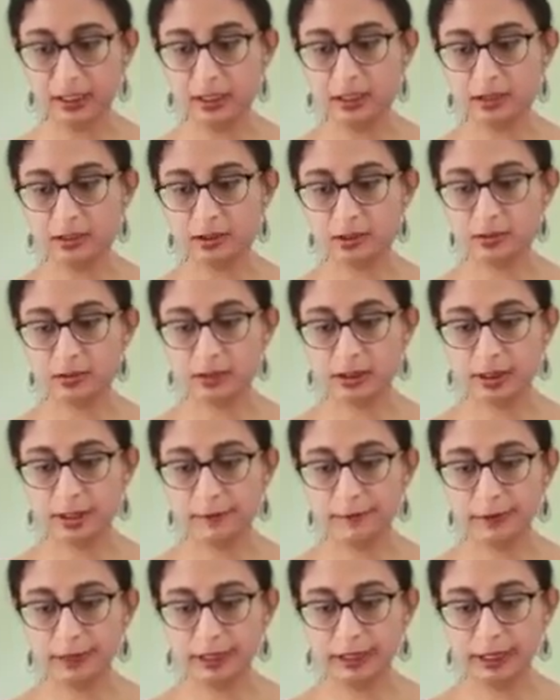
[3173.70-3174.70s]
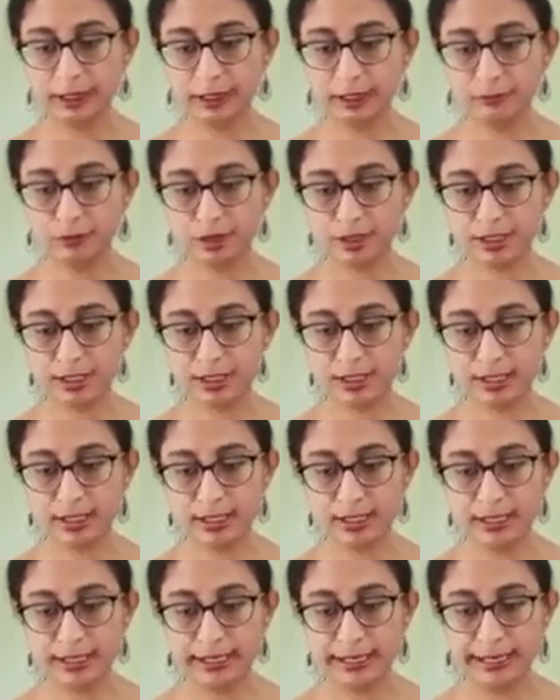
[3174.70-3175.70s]
So the company name was
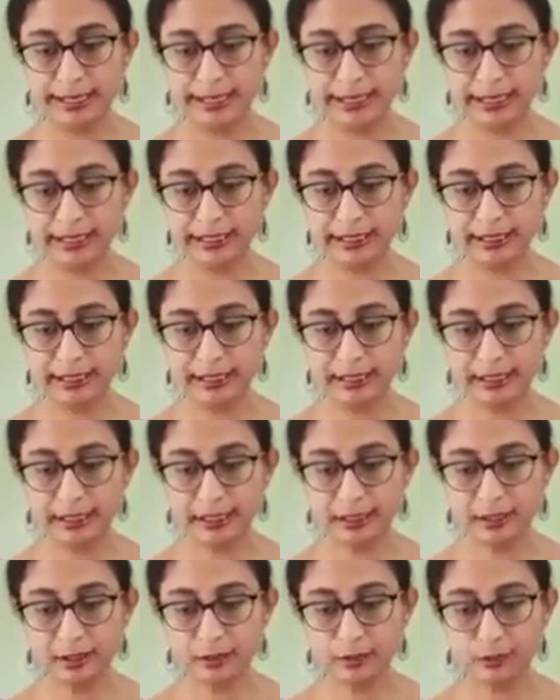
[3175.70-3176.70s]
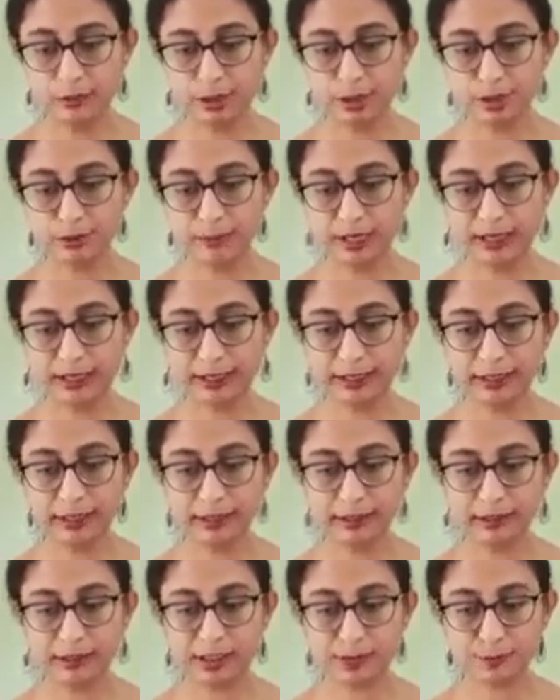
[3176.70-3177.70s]
Eli Lilly, which
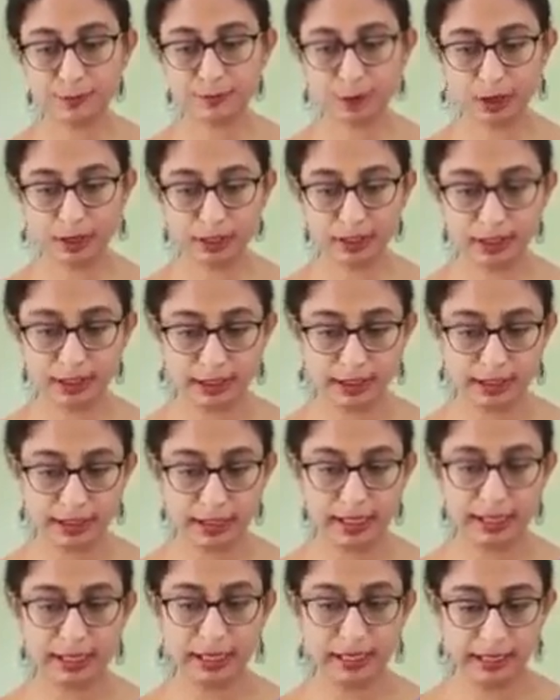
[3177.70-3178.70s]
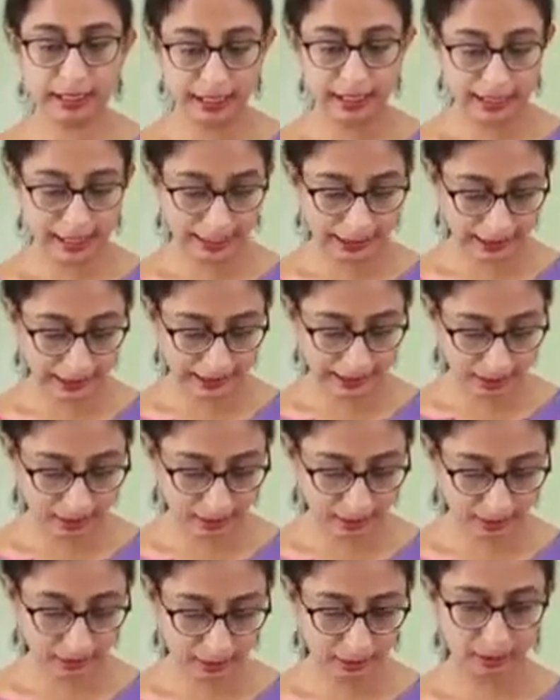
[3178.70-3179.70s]
marketed this product, and
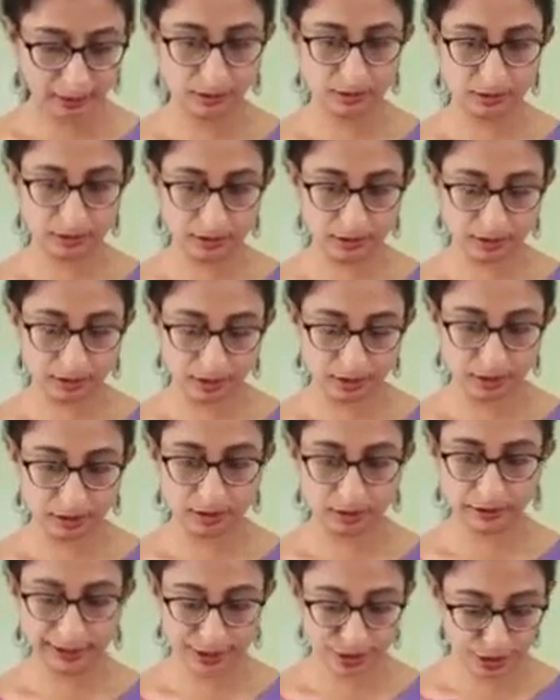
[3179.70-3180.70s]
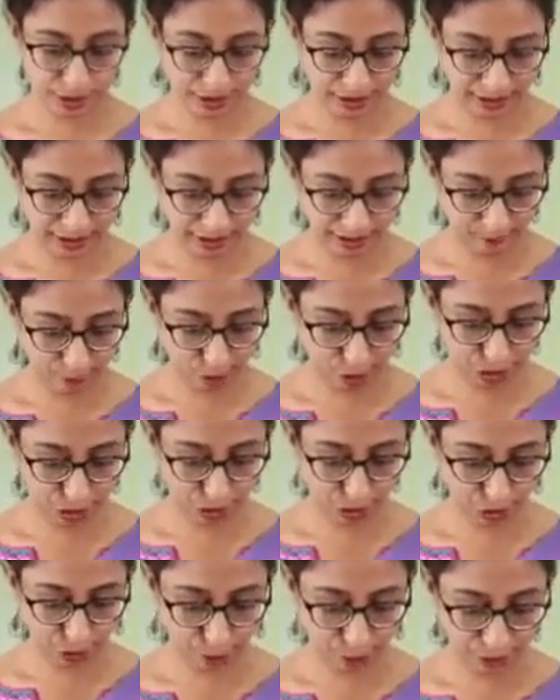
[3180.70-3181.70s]
the insulin name was
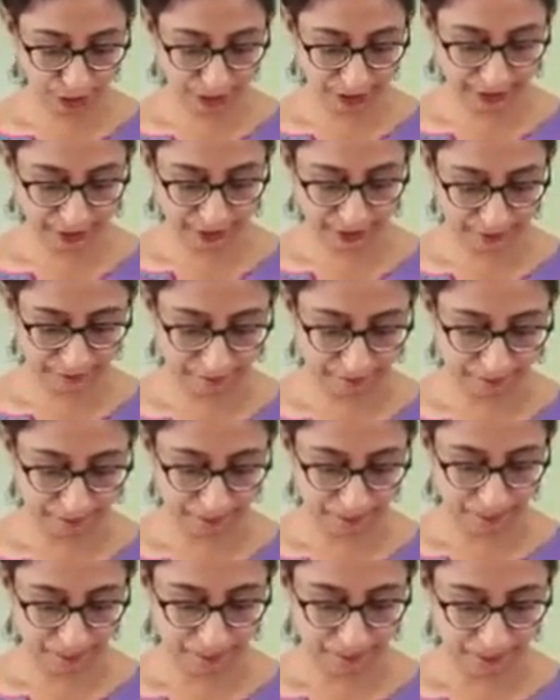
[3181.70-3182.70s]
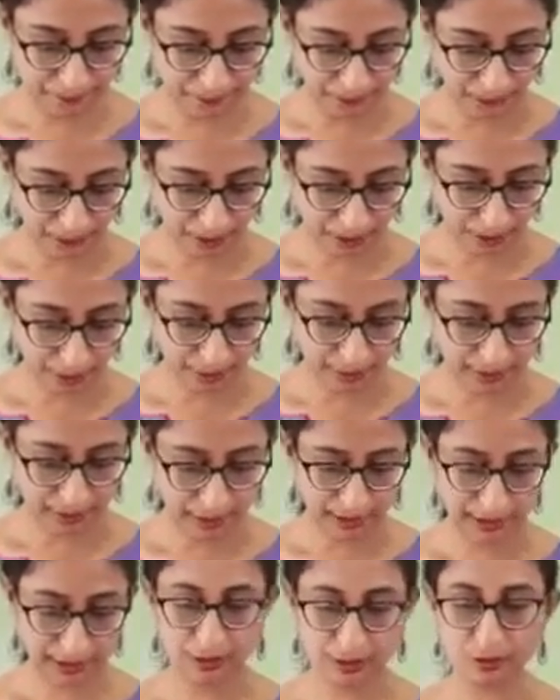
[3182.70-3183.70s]
Humulin. Okay,
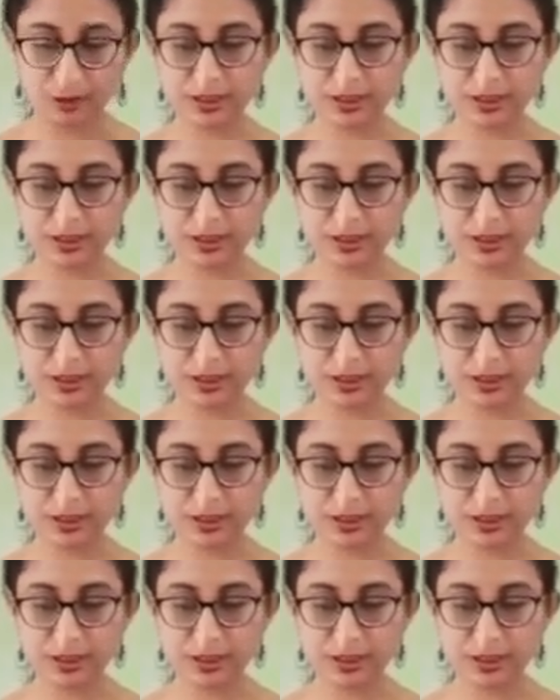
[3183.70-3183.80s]
it was